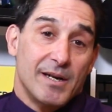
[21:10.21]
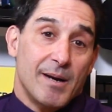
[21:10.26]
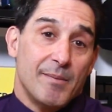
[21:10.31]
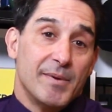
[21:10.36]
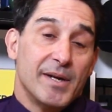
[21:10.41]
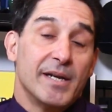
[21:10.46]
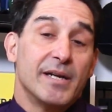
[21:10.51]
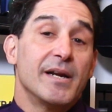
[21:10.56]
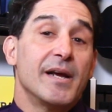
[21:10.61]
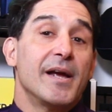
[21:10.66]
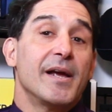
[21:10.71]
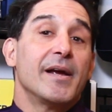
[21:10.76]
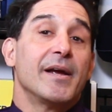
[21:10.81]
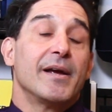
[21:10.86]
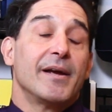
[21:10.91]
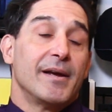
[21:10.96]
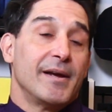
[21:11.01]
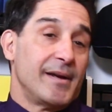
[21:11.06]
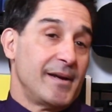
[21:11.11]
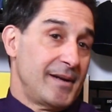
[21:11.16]
I mean,
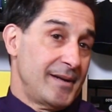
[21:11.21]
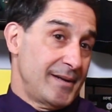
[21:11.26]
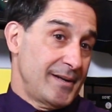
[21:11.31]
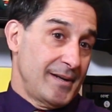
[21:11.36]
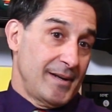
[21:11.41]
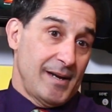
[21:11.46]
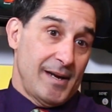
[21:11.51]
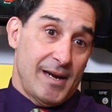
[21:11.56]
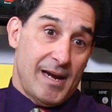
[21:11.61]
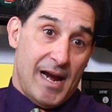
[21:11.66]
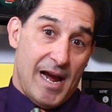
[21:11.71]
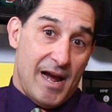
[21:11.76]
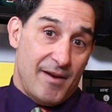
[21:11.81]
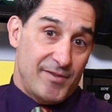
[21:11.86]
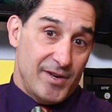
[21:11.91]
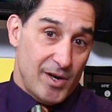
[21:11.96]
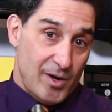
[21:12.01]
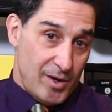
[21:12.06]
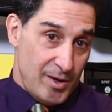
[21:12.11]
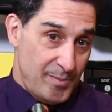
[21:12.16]
have
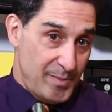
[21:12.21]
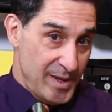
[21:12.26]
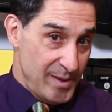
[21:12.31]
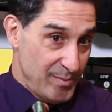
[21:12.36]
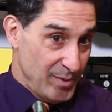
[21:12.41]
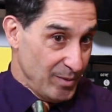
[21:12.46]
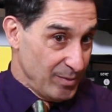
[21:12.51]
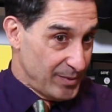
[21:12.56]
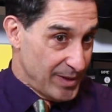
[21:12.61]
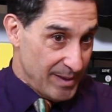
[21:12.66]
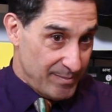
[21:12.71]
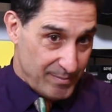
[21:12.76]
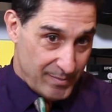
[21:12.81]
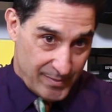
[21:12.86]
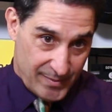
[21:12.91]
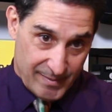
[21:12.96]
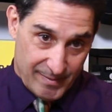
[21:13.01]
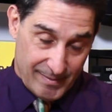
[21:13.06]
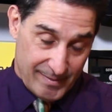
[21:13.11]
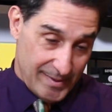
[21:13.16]
you heard people that